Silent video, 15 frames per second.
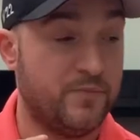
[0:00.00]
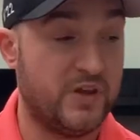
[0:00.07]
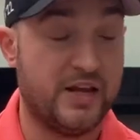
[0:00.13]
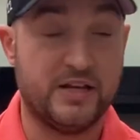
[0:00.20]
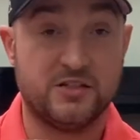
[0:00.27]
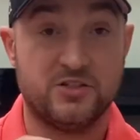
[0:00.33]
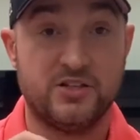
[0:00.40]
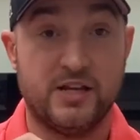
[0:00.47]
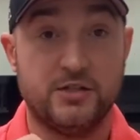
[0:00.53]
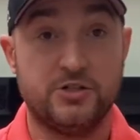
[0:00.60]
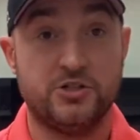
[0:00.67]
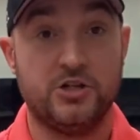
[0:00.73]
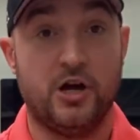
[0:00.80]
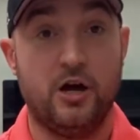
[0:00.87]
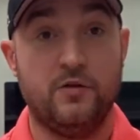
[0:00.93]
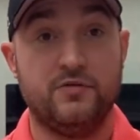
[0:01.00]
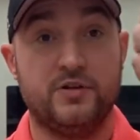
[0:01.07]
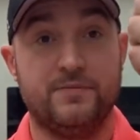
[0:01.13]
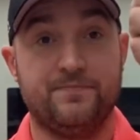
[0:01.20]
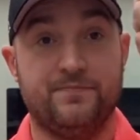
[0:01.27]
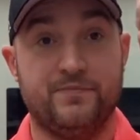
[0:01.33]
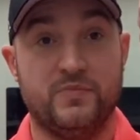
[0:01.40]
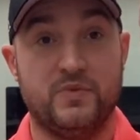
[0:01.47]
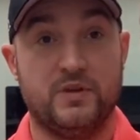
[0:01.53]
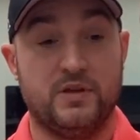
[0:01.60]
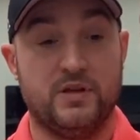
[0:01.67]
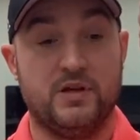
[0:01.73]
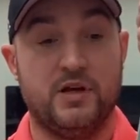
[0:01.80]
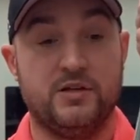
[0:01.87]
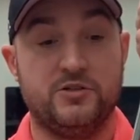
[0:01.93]
It's center shaft,
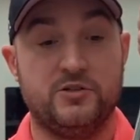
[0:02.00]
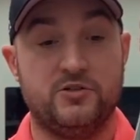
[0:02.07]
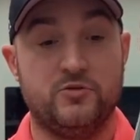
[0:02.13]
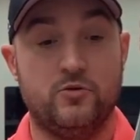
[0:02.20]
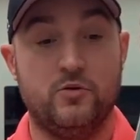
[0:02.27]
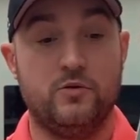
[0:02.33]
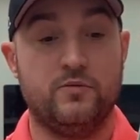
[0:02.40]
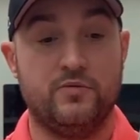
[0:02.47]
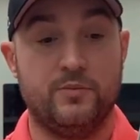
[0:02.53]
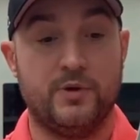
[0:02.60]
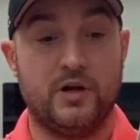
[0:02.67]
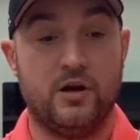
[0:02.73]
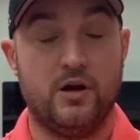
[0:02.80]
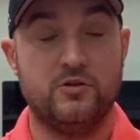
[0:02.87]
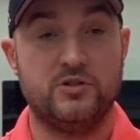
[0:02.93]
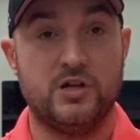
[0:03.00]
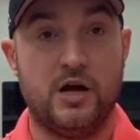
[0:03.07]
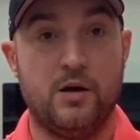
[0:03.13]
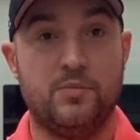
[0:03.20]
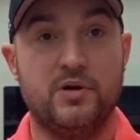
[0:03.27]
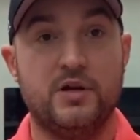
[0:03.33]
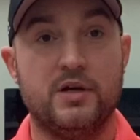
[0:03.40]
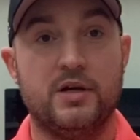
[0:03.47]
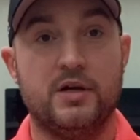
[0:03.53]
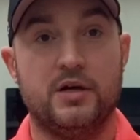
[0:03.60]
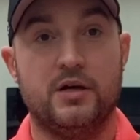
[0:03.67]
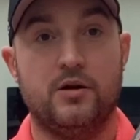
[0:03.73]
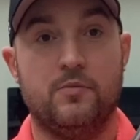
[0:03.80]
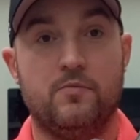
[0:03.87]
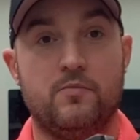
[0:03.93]
as you saw from the close-up.
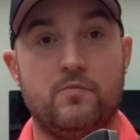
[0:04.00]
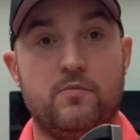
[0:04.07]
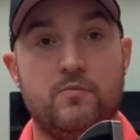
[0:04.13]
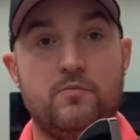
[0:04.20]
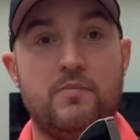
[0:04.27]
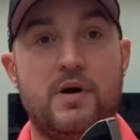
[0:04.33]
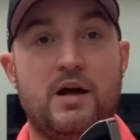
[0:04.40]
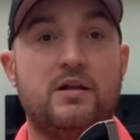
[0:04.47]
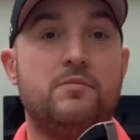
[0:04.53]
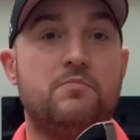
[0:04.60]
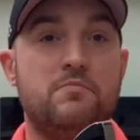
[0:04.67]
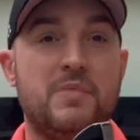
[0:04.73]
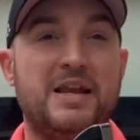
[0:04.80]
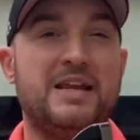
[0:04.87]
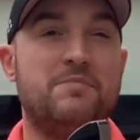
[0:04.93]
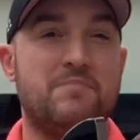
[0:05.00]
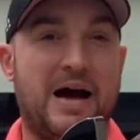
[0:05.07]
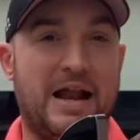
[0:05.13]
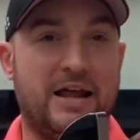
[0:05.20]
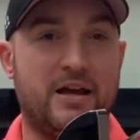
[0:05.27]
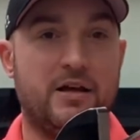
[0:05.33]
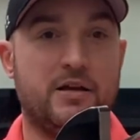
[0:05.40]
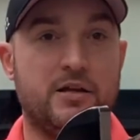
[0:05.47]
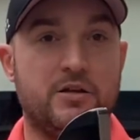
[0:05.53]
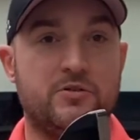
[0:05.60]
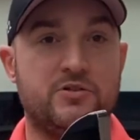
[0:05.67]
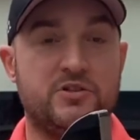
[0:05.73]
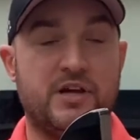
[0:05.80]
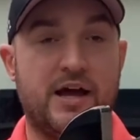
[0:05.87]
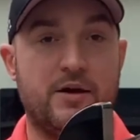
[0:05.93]
Mini mallet, you'd
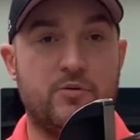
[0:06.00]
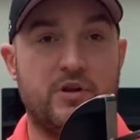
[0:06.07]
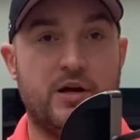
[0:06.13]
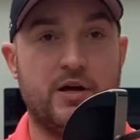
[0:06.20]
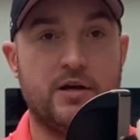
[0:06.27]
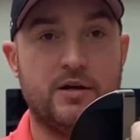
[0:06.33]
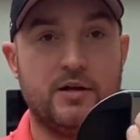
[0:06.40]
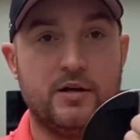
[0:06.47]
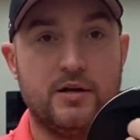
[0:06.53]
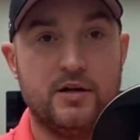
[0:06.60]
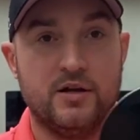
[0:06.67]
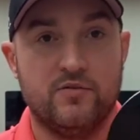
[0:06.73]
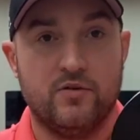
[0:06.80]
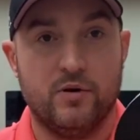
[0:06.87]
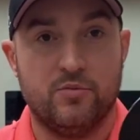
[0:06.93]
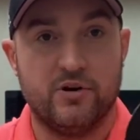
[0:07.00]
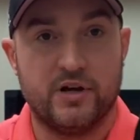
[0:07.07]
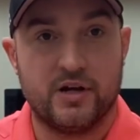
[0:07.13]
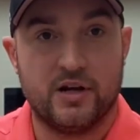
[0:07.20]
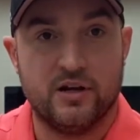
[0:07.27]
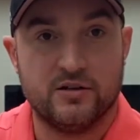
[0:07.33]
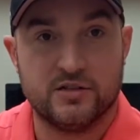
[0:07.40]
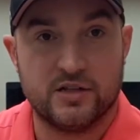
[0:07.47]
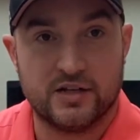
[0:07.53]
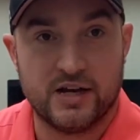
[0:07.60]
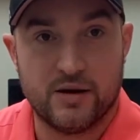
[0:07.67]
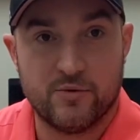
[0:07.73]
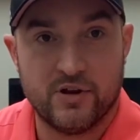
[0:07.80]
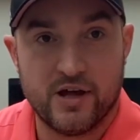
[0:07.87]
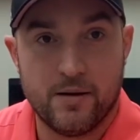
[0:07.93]
say, with I'll bring it closer to the
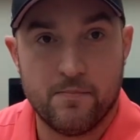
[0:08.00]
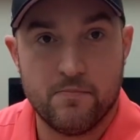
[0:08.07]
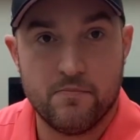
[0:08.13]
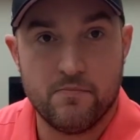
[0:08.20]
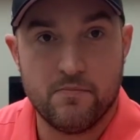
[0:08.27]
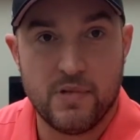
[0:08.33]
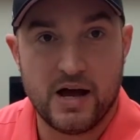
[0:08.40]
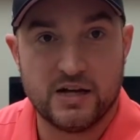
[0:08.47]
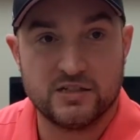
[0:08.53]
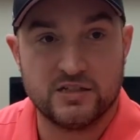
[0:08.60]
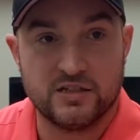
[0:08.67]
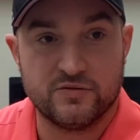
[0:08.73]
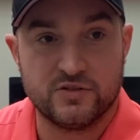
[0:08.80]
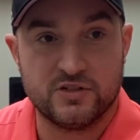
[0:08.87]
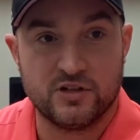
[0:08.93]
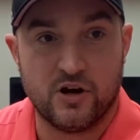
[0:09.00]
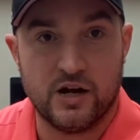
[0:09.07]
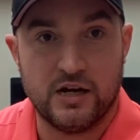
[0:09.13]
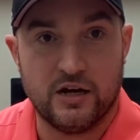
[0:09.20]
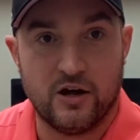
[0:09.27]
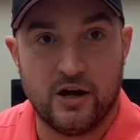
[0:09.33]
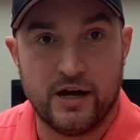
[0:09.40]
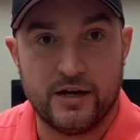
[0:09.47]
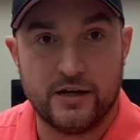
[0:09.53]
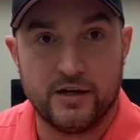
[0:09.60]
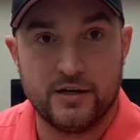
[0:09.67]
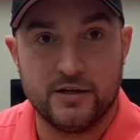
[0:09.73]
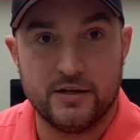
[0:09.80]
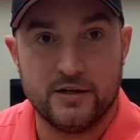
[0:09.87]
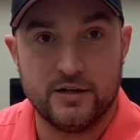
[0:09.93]
camera there, massive sight line
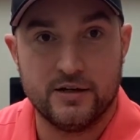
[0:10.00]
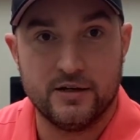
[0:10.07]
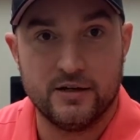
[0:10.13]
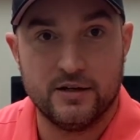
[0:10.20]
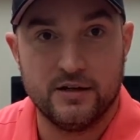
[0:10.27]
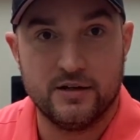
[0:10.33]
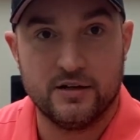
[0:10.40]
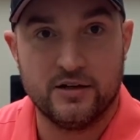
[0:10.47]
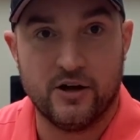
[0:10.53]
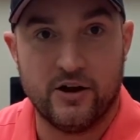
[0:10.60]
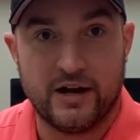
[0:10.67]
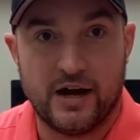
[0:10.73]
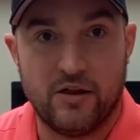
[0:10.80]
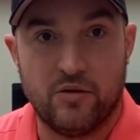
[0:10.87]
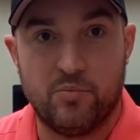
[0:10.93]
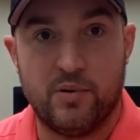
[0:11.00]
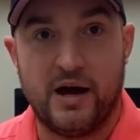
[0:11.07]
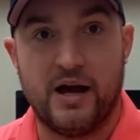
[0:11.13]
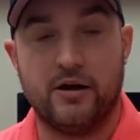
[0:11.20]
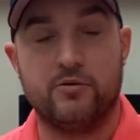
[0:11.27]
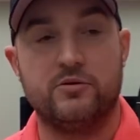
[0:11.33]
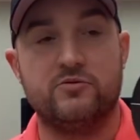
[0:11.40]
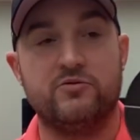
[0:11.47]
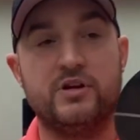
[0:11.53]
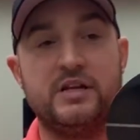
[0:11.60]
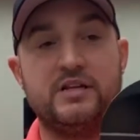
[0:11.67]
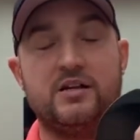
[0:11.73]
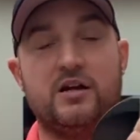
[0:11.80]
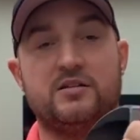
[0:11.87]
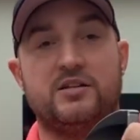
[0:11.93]
going out the back, which really
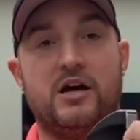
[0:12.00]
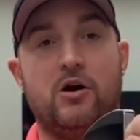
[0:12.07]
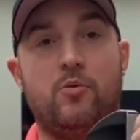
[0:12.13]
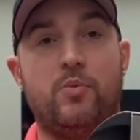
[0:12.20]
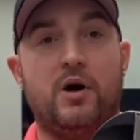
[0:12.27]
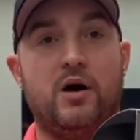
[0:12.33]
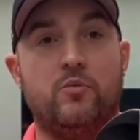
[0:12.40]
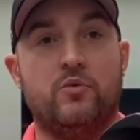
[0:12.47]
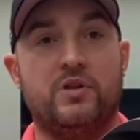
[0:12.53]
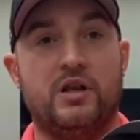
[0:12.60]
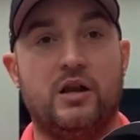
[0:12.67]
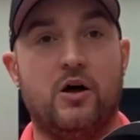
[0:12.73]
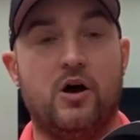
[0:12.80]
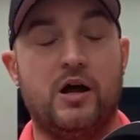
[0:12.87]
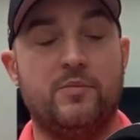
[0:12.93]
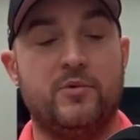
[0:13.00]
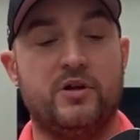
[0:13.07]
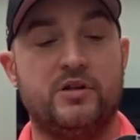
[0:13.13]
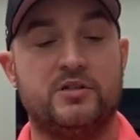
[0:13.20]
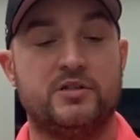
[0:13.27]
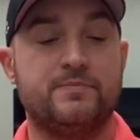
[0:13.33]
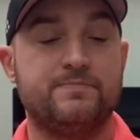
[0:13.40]
does help up with alignment.